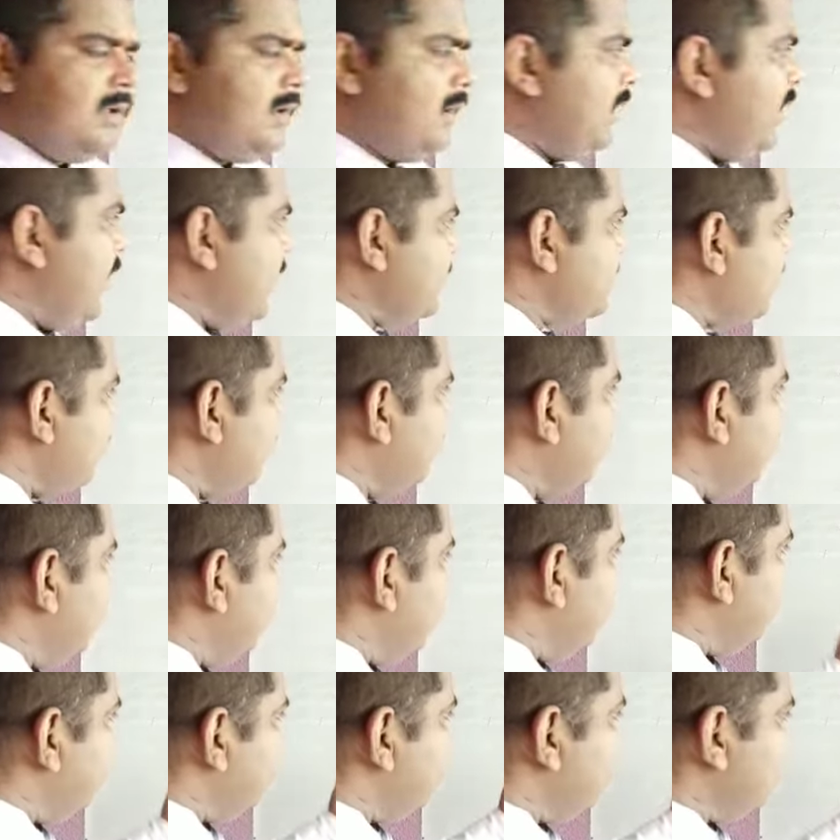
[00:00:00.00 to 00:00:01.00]

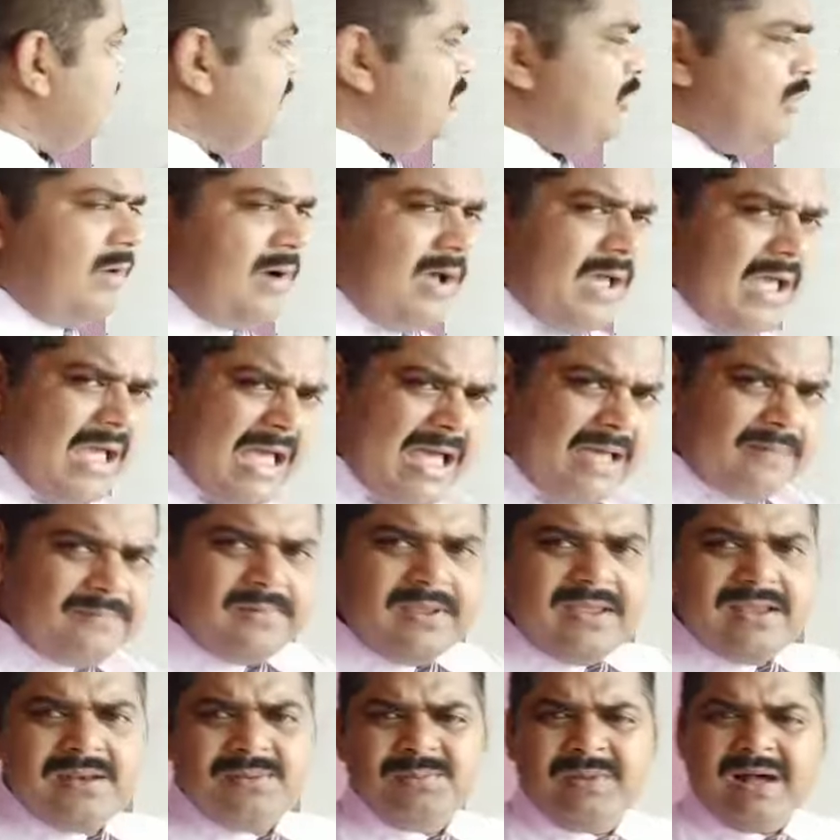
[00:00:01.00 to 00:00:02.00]
Actually, you
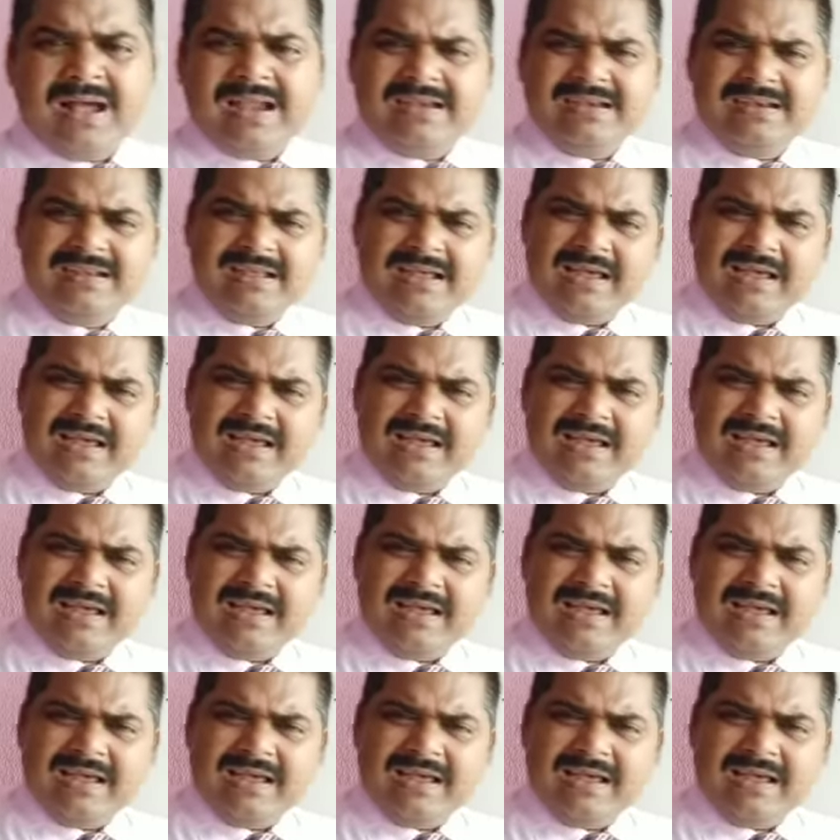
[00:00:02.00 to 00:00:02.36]
have in mind